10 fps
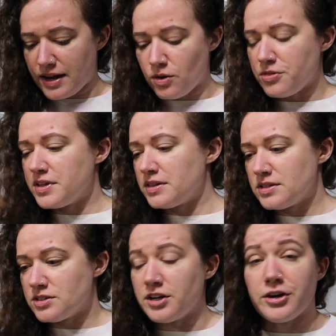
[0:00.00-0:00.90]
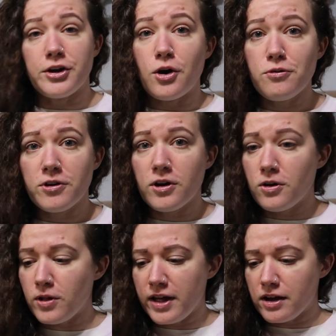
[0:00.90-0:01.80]
I don't think these are gonna go for a
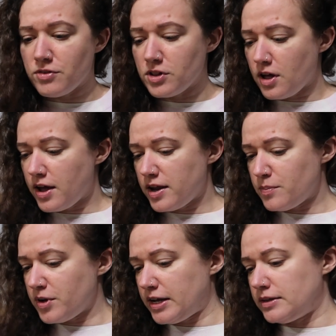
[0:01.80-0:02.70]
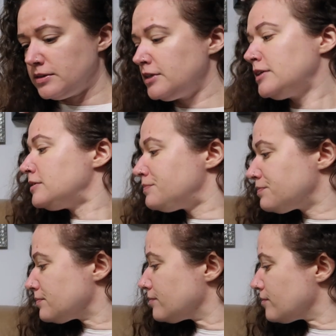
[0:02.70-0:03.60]
whole heck of a lot, but
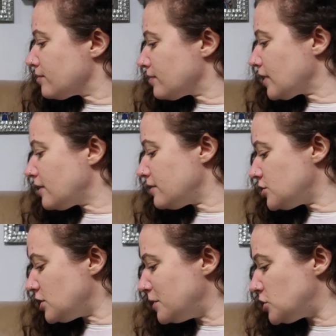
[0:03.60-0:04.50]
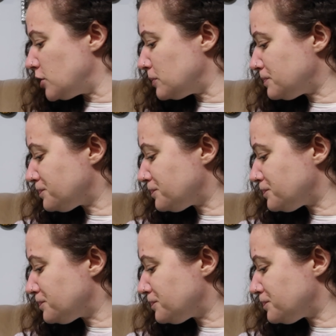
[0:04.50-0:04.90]
Jimmy Choo.